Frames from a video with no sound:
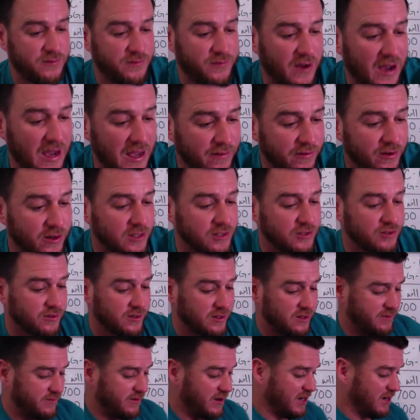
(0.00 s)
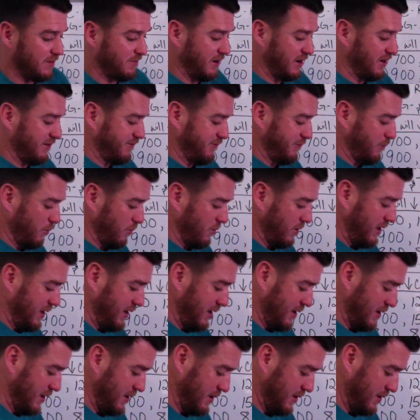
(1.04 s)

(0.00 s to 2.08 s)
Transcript: five hundred divided by forty,